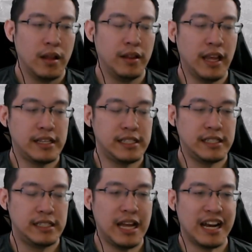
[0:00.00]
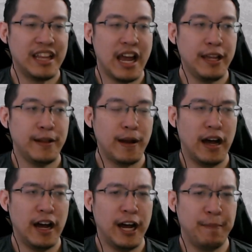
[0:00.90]
Next is Dark Knight.
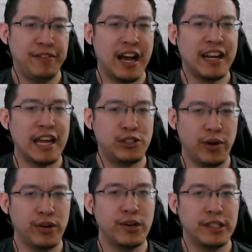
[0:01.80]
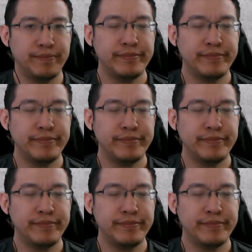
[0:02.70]
Dark Knight is really good.